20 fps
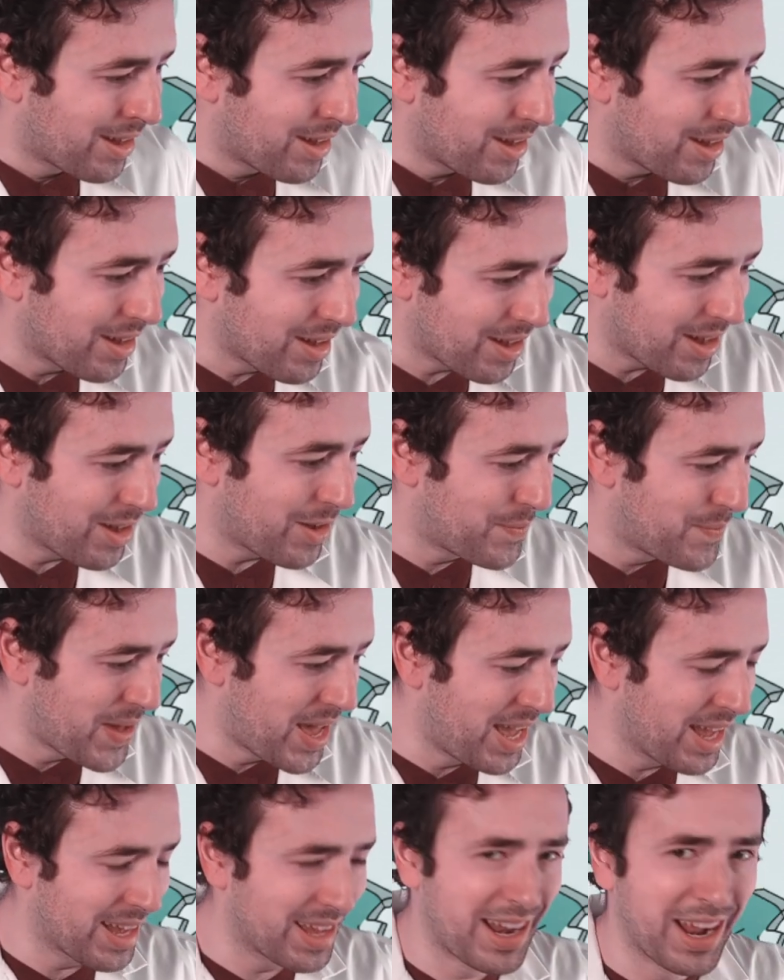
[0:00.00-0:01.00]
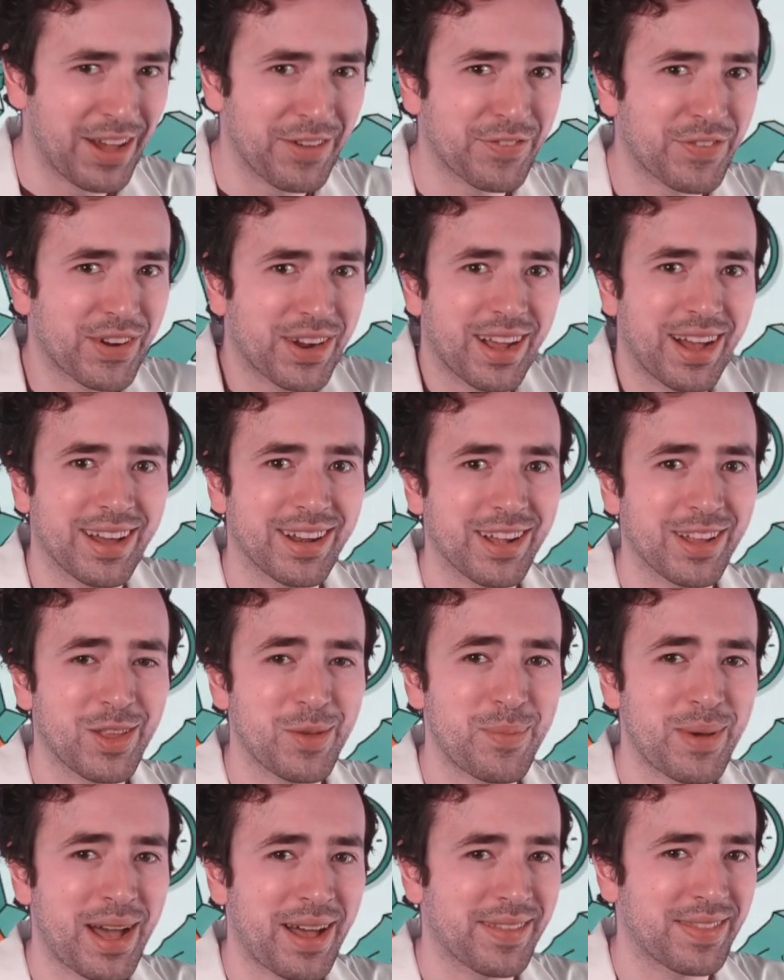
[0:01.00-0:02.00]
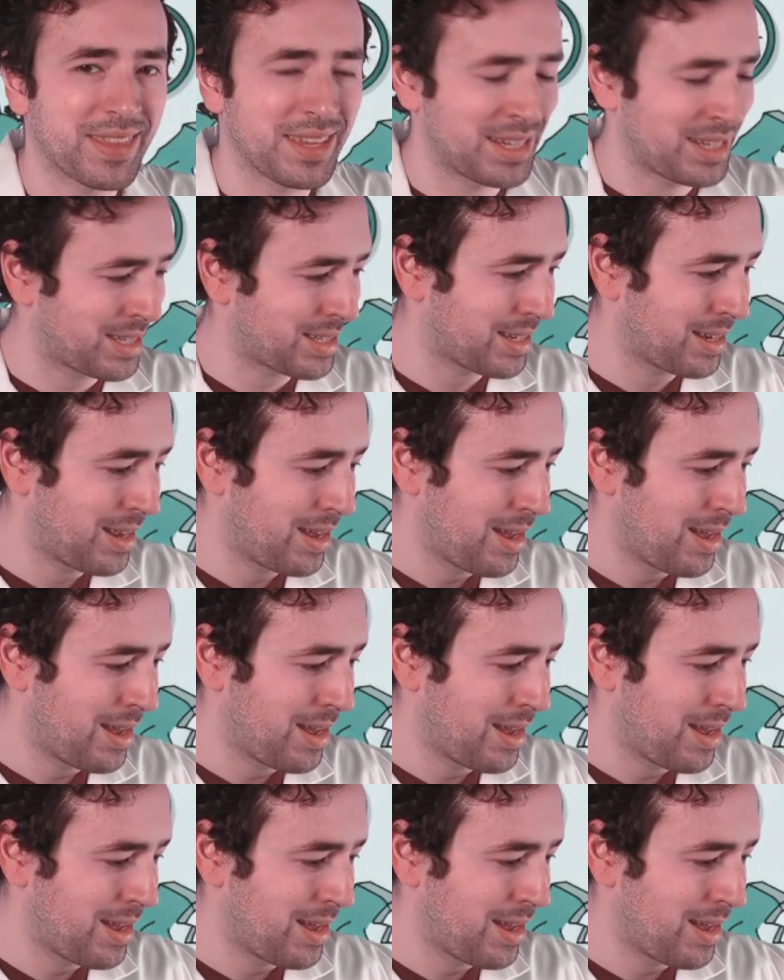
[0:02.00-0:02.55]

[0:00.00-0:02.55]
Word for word: Oh man, I forgot all about this.